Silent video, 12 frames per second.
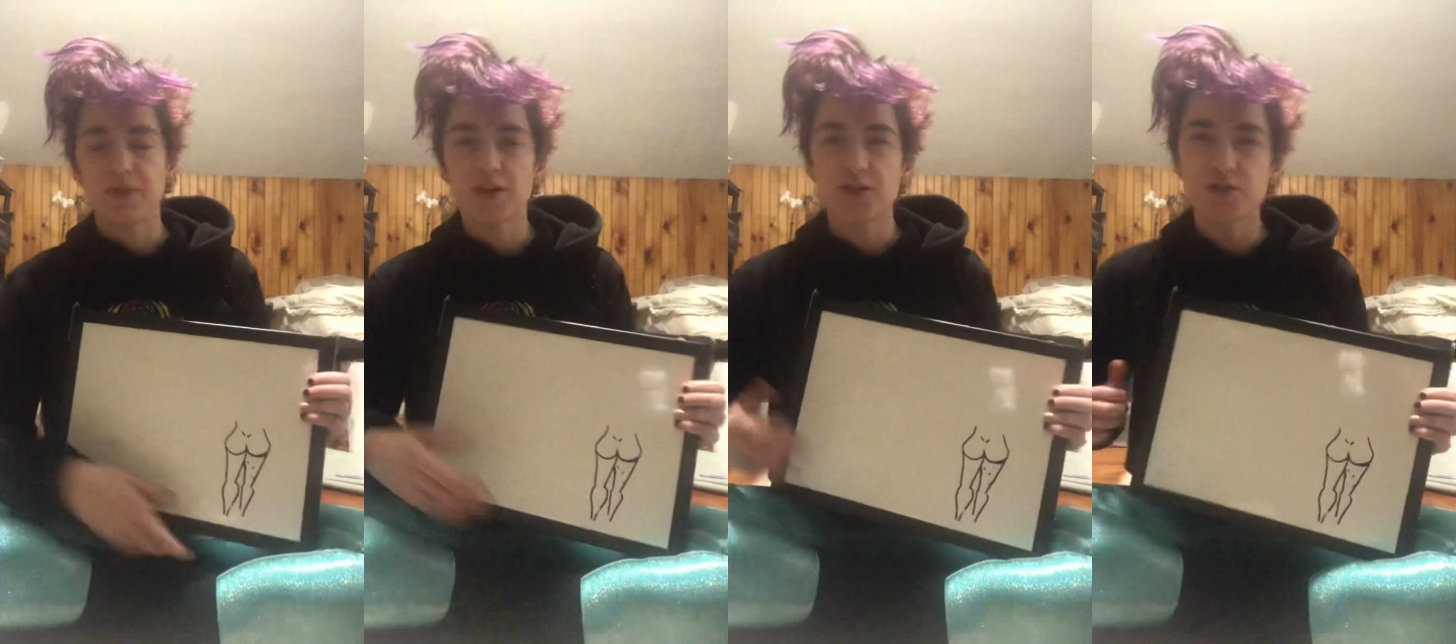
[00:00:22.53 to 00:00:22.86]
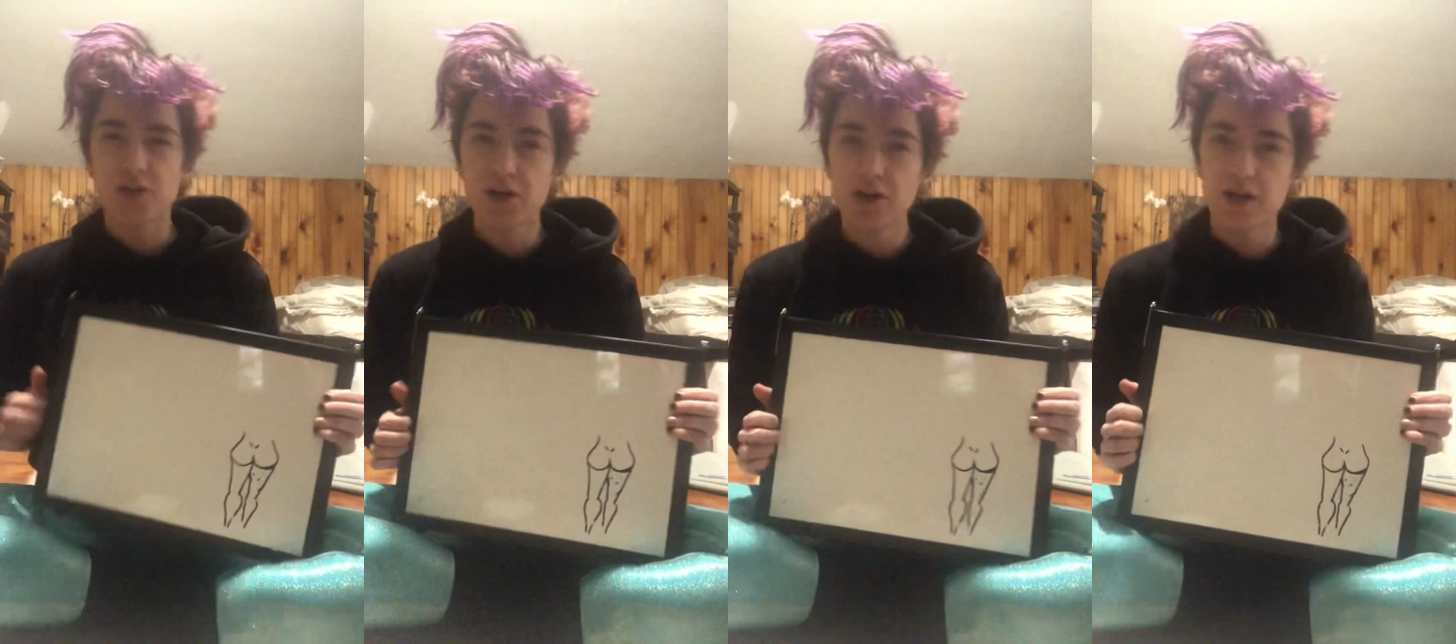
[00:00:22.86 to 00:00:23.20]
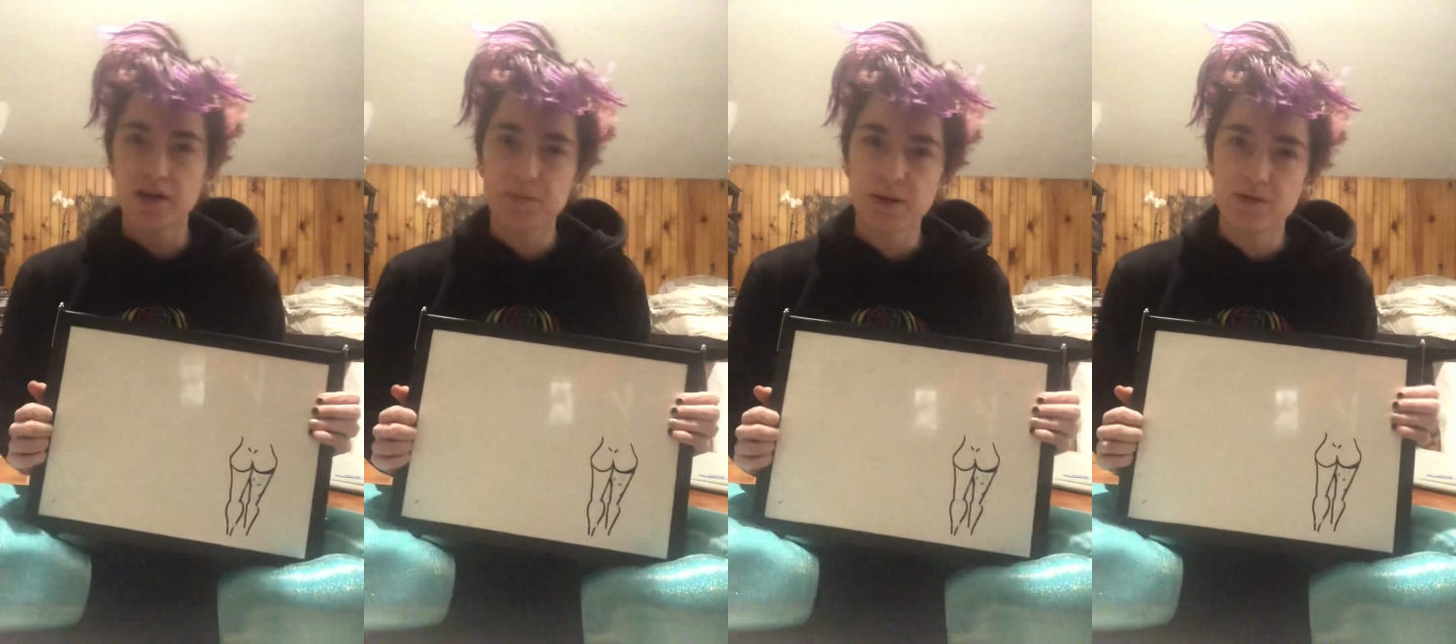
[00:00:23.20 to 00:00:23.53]
the
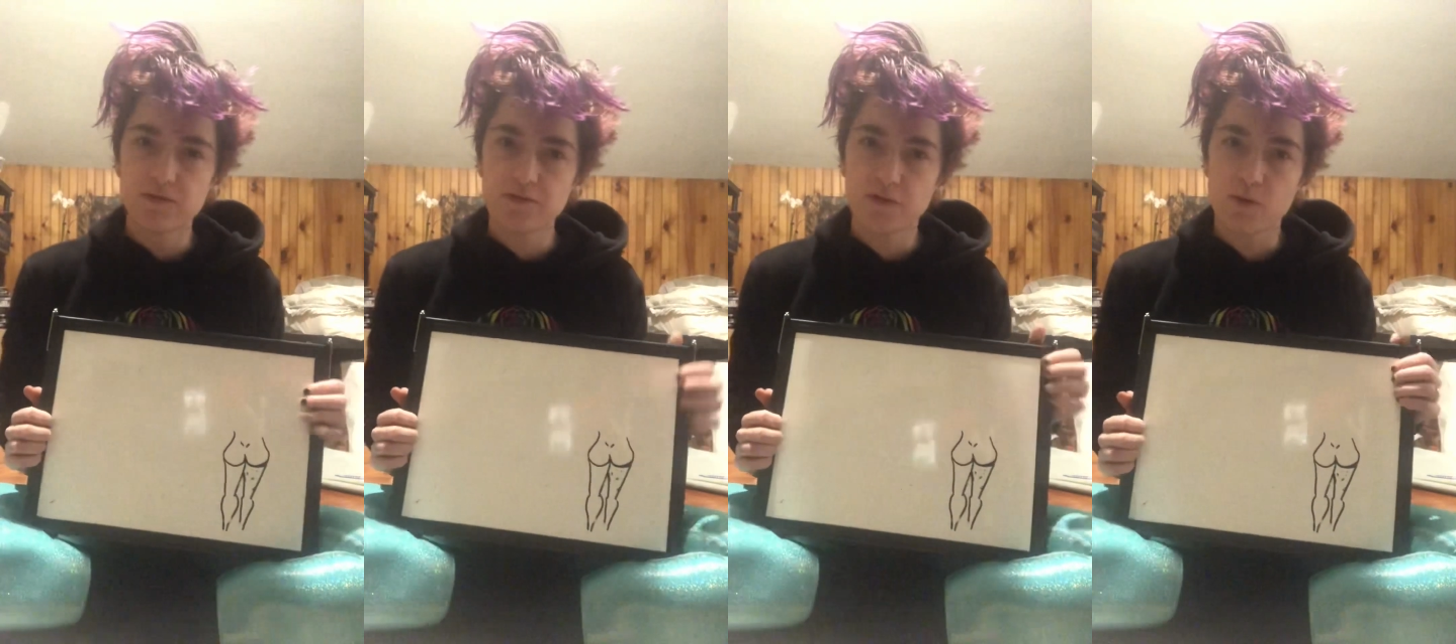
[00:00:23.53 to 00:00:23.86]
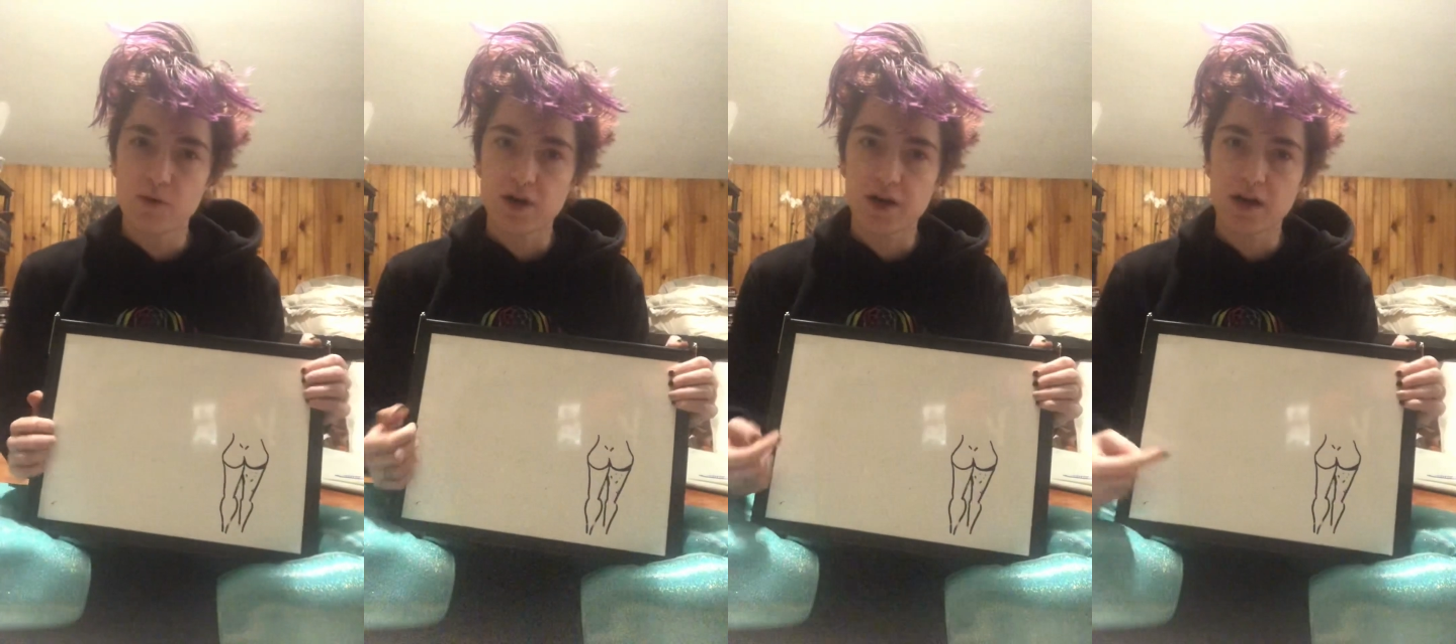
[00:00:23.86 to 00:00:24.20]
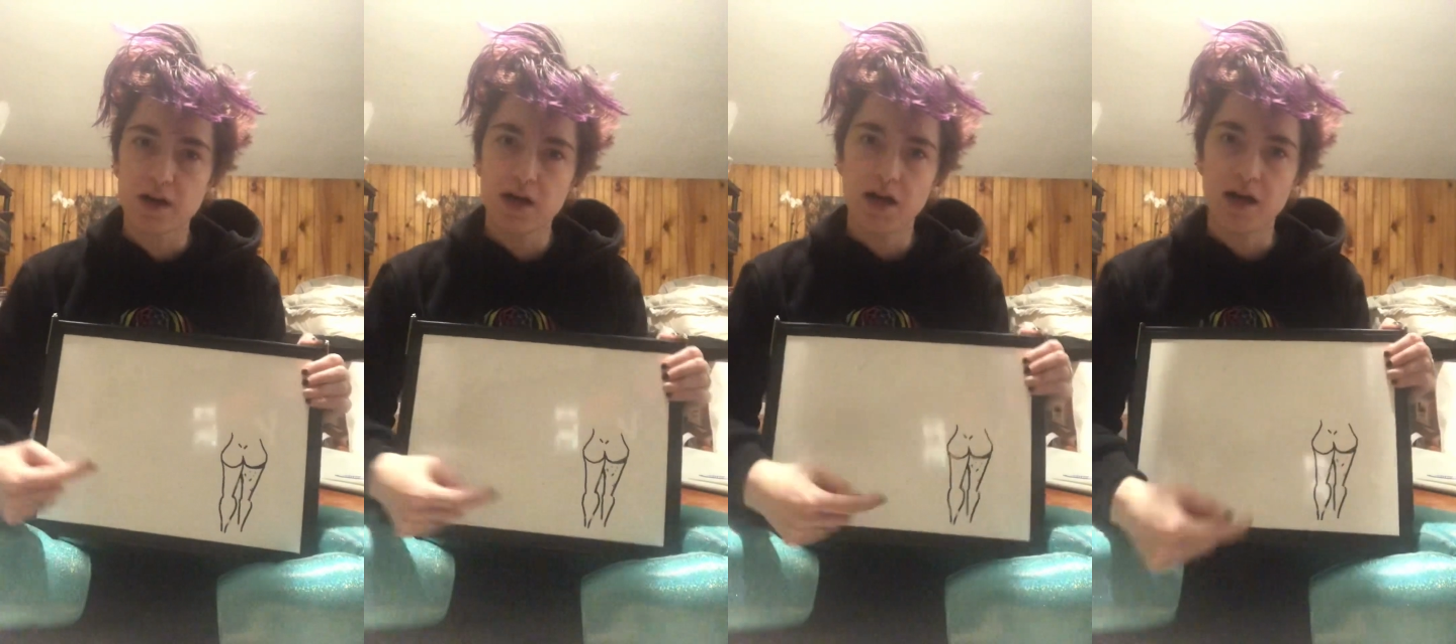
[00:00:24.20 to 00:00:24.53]
term for